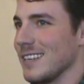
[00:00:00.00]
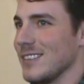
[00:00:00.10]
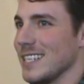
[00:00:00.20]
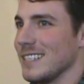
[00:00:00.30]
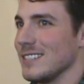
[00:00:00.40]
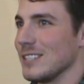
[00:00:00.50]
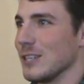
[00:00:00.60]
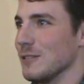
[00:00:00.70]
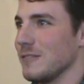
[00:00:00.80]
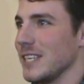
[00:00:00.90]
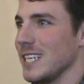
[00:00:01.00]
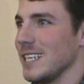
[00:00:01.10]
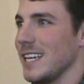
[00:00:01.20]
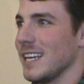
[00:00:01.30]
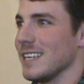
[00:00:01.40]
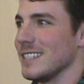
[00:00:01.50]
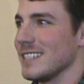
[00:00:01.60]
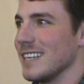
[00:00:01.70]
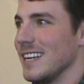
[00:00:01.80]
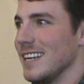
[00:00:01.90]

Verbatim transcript: I mean, he's goofy and